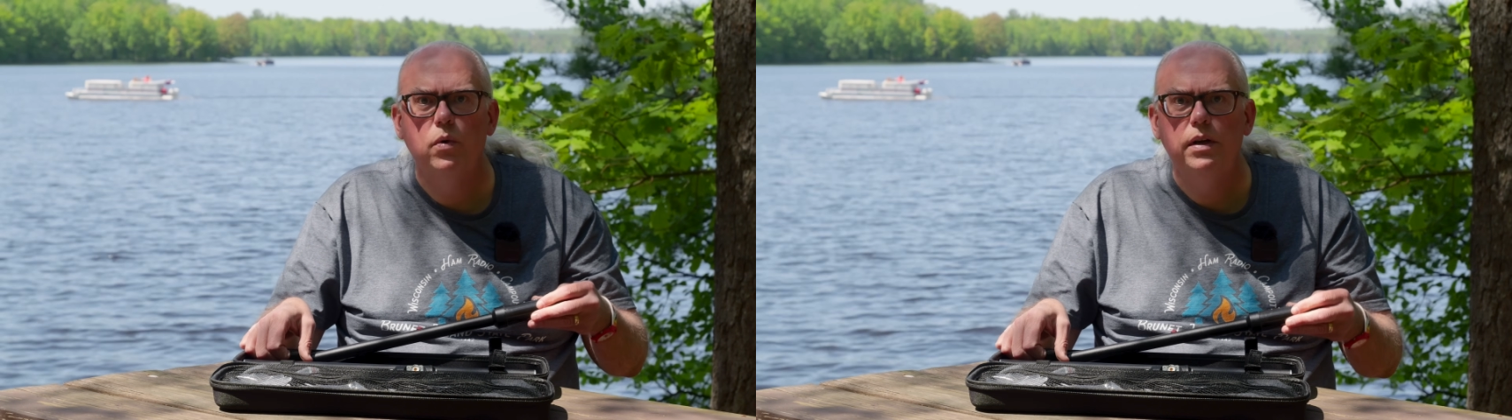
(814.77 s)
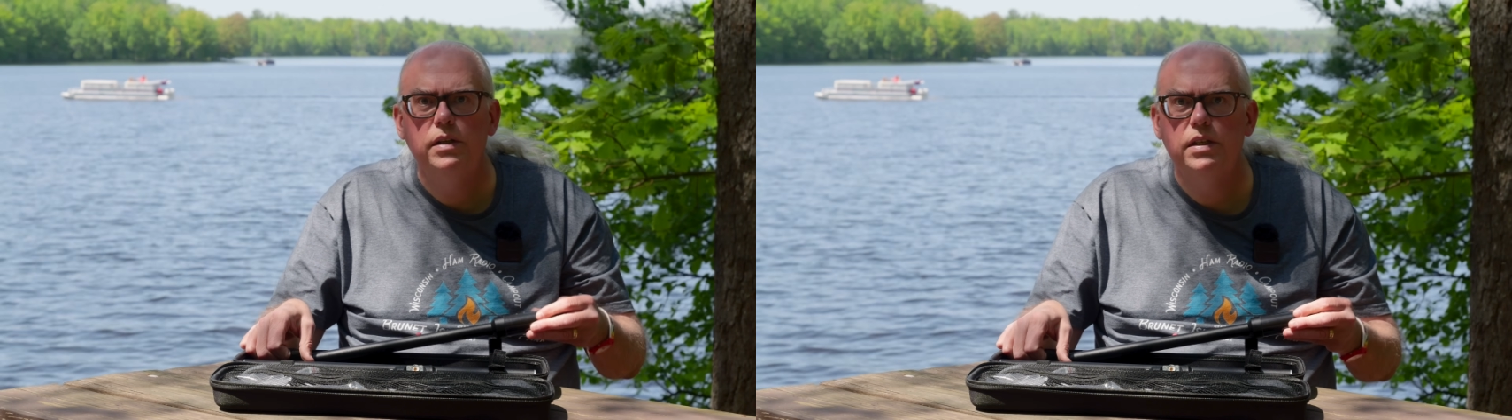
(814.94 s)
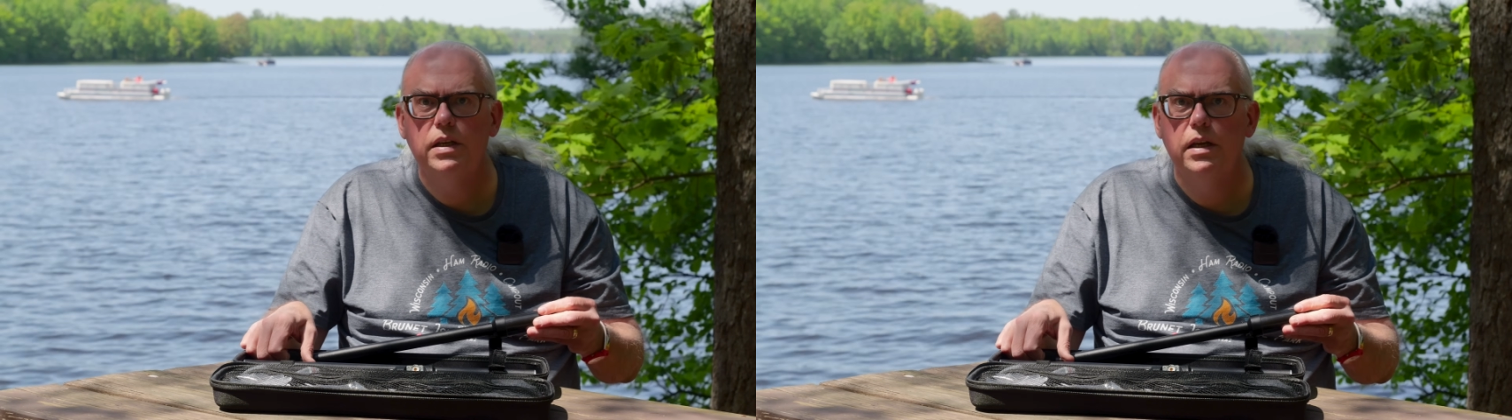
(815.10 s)

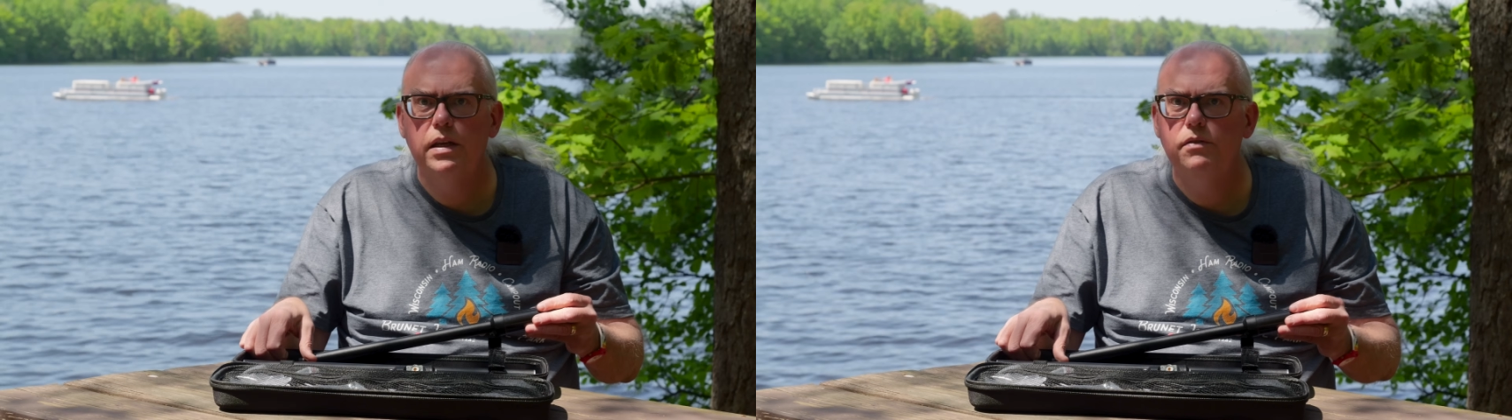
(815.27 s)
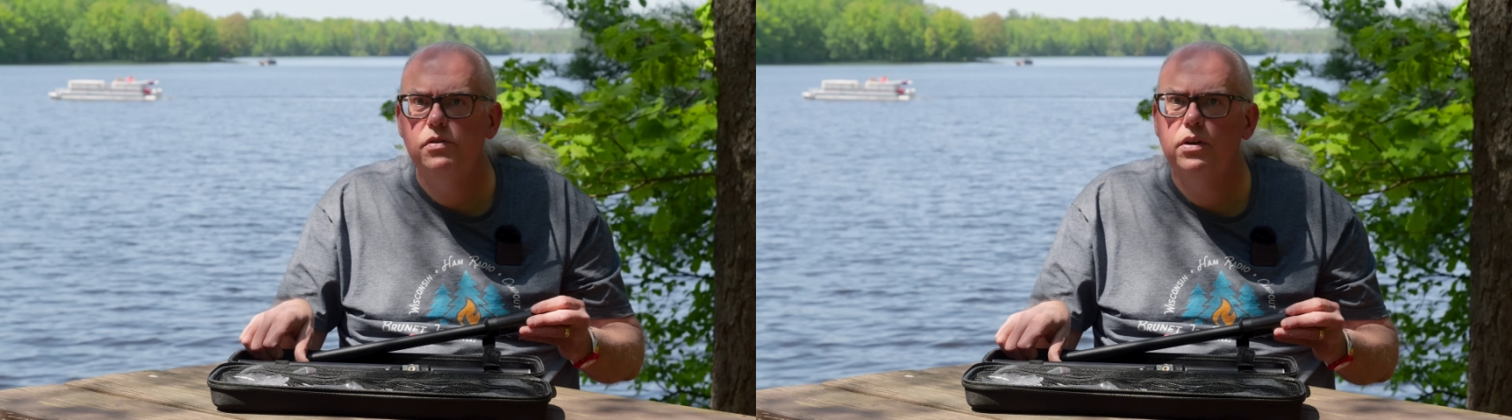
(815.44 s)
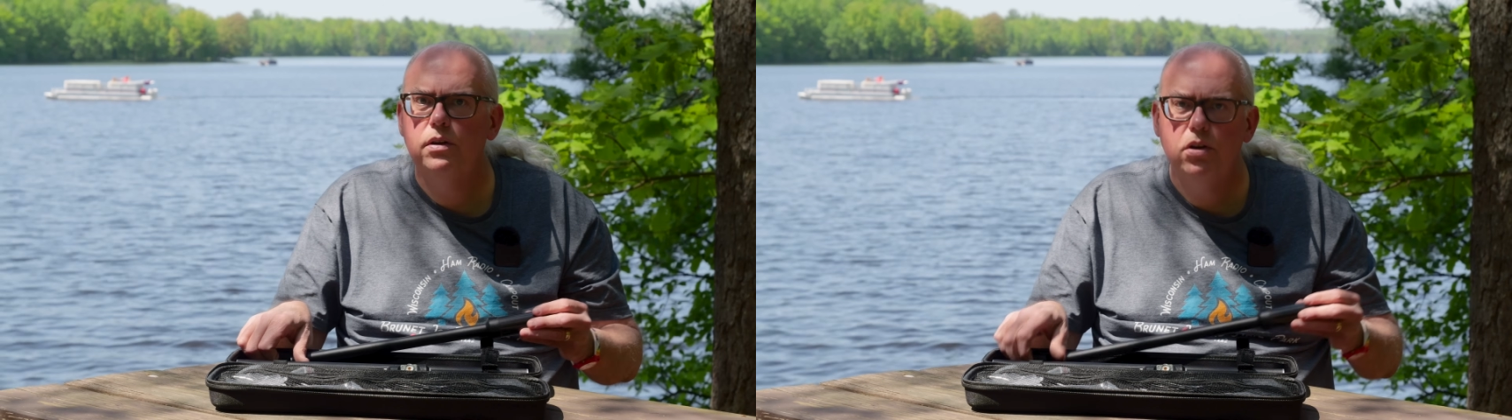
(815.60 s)
One is it
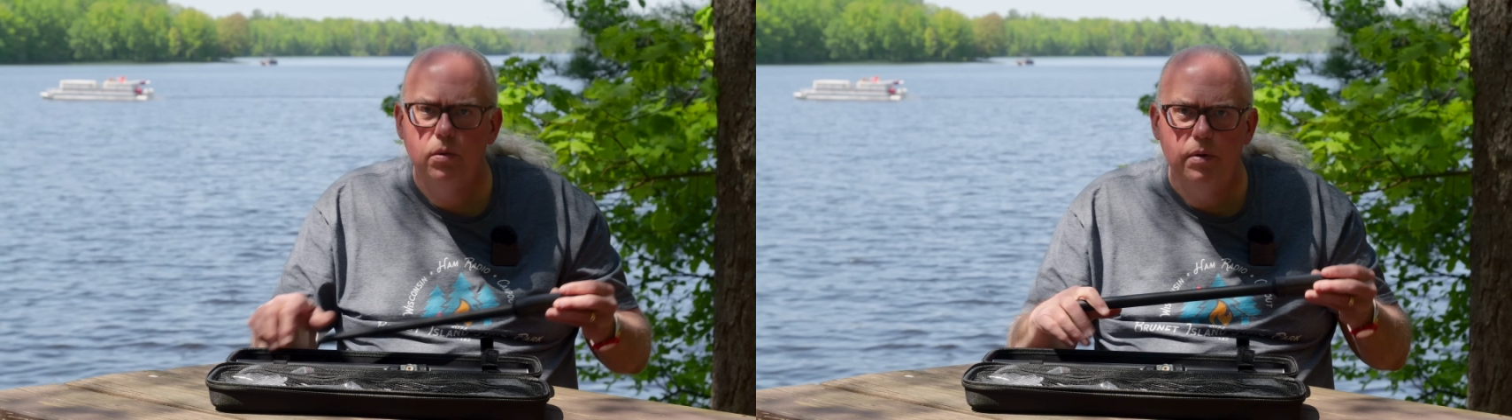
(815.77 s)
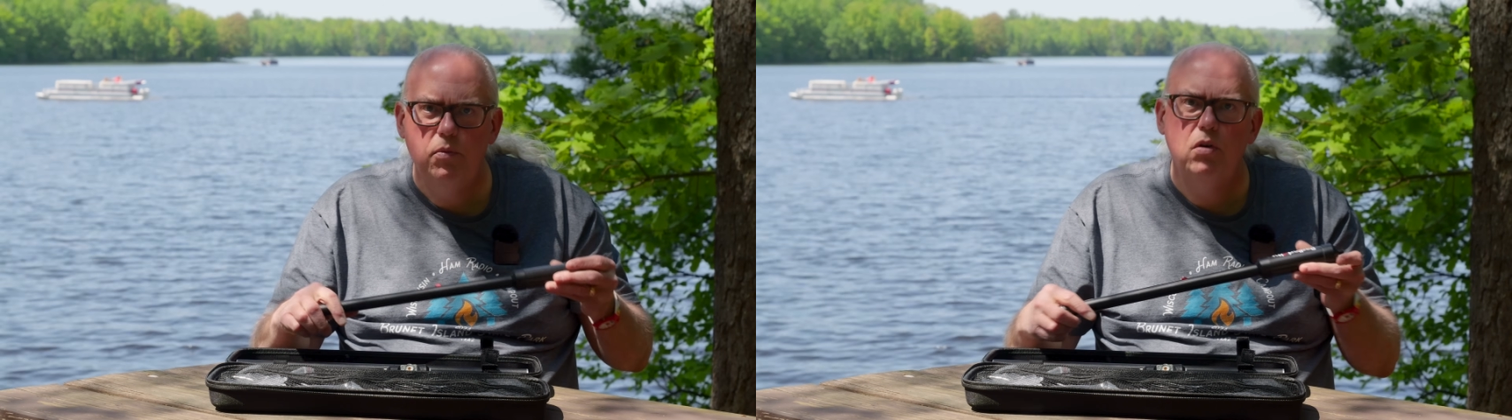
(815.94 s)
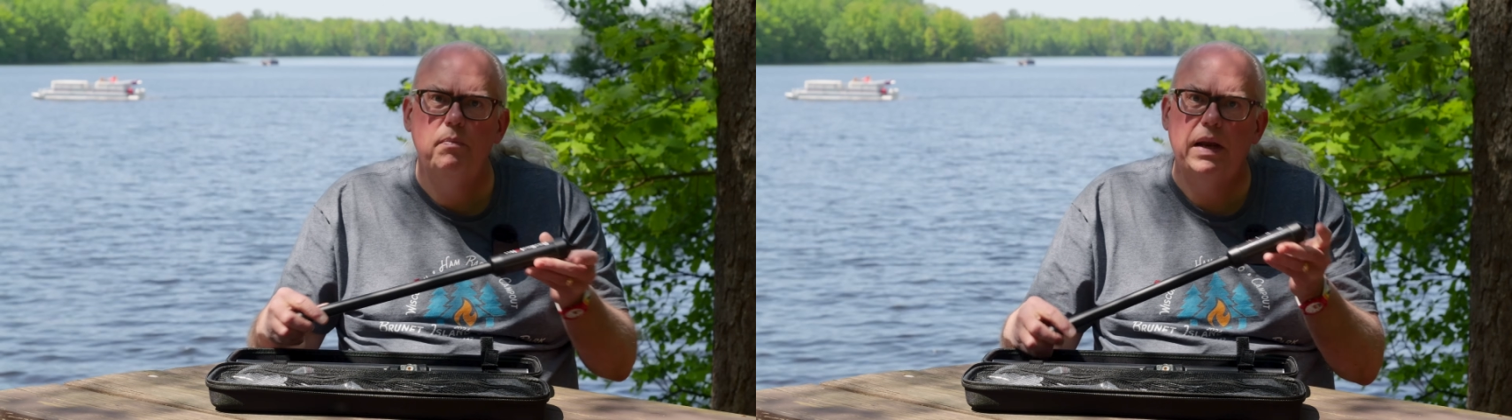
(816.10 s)
gives you a little
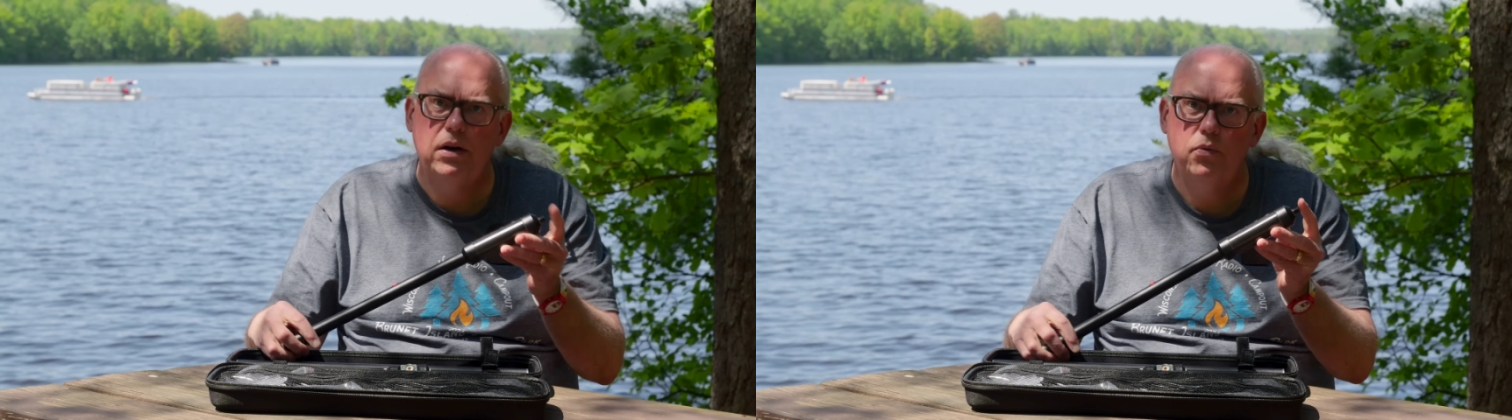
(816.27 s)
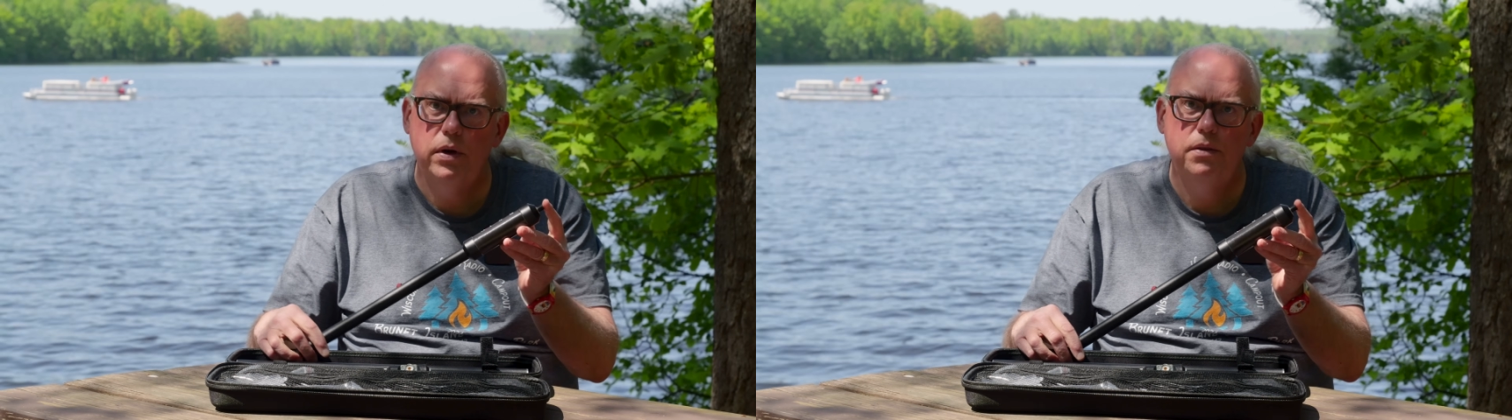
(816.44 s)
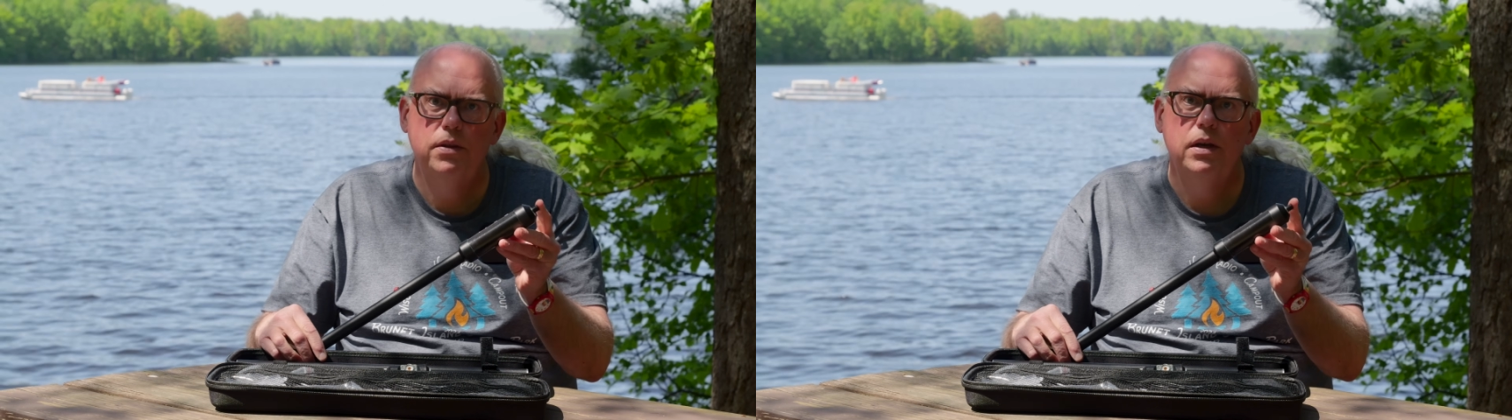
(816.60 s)
bit more
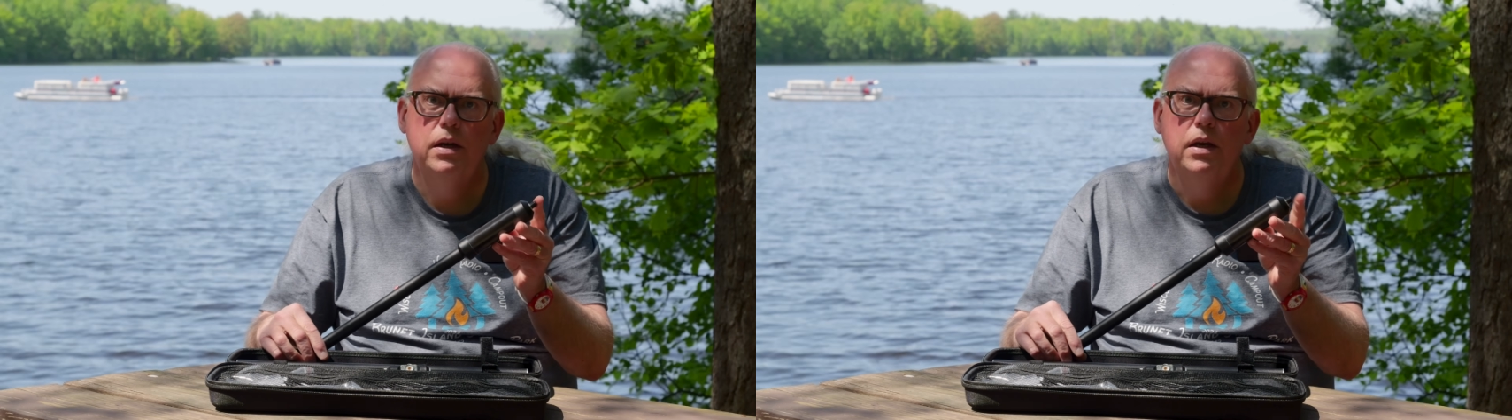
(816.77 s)
bandwidth